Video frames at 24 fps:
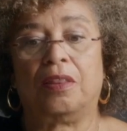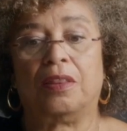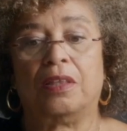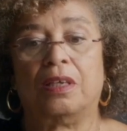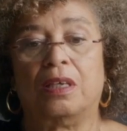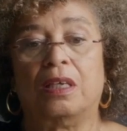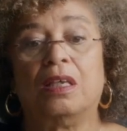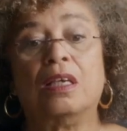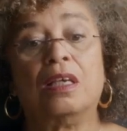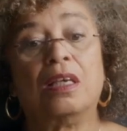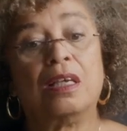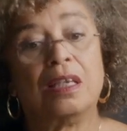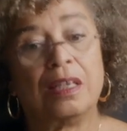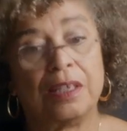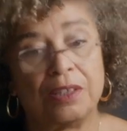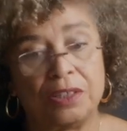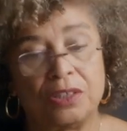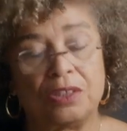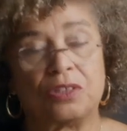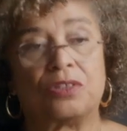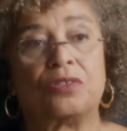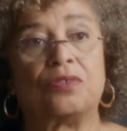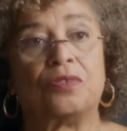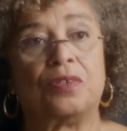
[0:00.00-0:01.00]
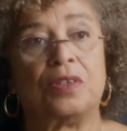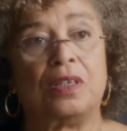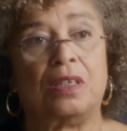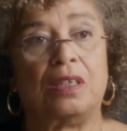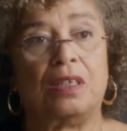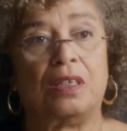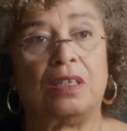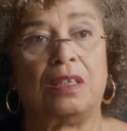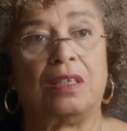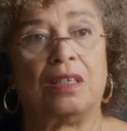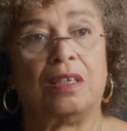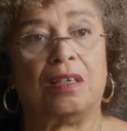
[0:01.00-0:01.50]
the
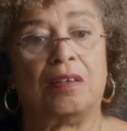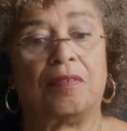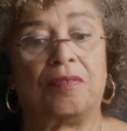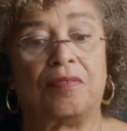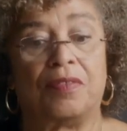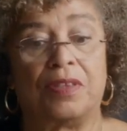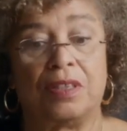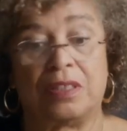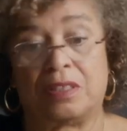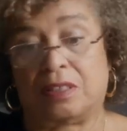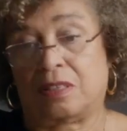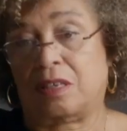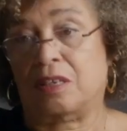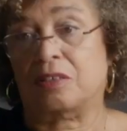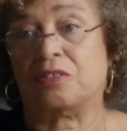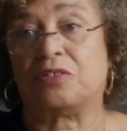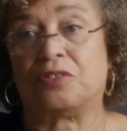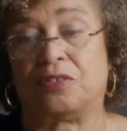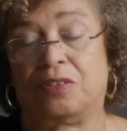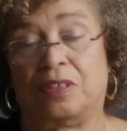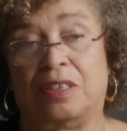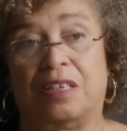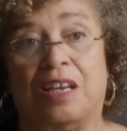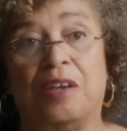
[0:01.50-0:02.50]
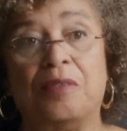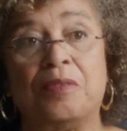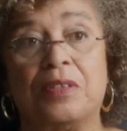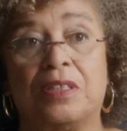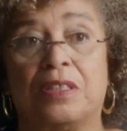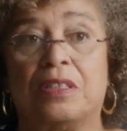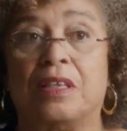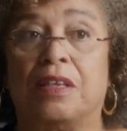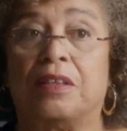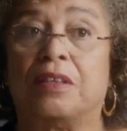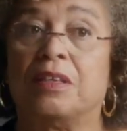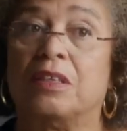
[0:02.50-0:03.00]
history of this country, and I
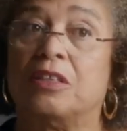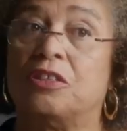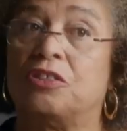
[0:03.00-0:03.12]
would say the